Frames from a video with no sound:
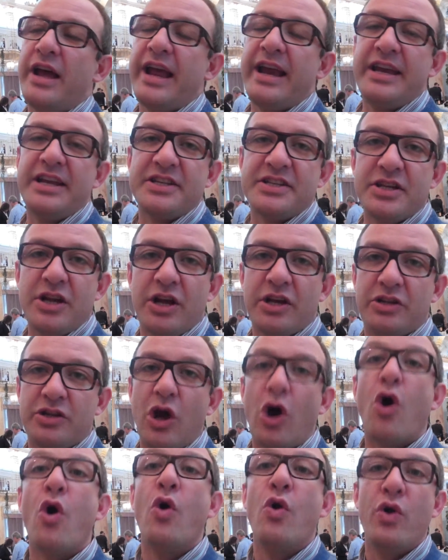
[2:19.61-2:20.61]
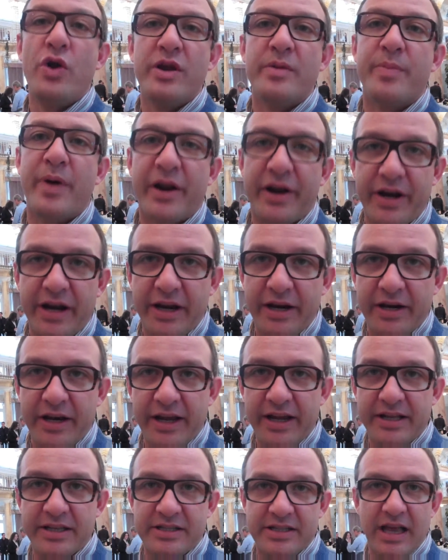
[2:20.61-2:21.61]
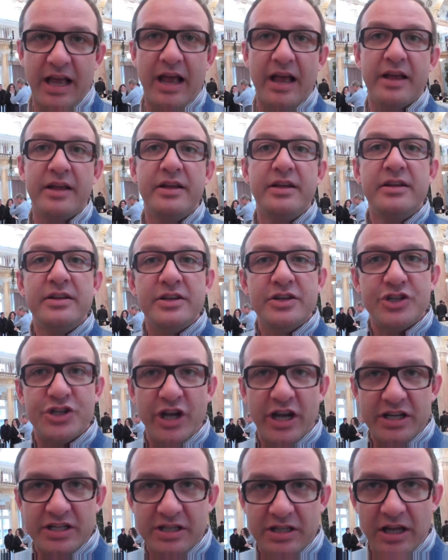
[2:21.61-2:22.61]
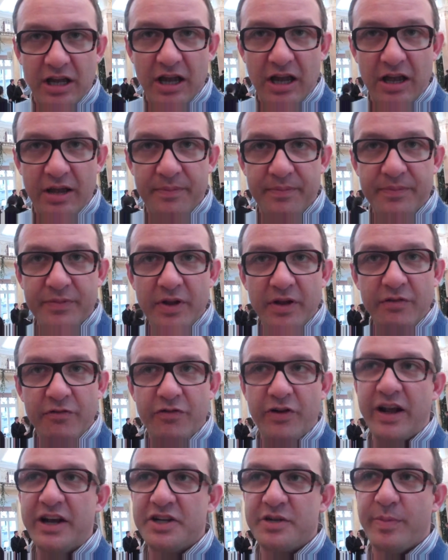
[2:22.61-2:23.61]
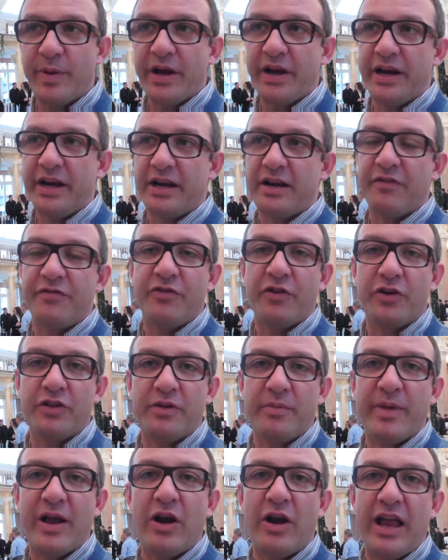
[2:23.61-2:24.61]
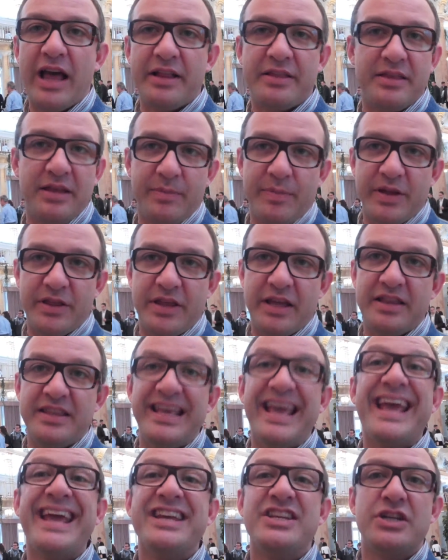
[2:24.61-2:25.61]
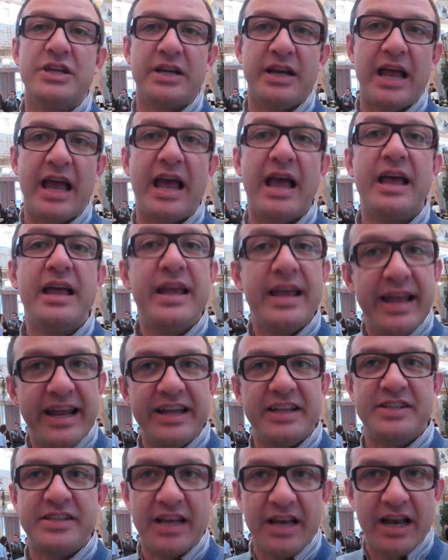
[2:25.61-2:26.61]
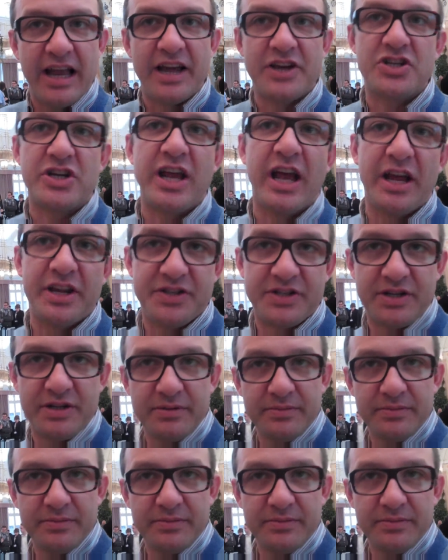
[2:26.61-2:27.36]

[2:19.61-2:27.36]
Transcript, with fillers: and it's not only barrique. It's uh, just uh, French barrique for the malolactic, but then the aging, it's in large cask. In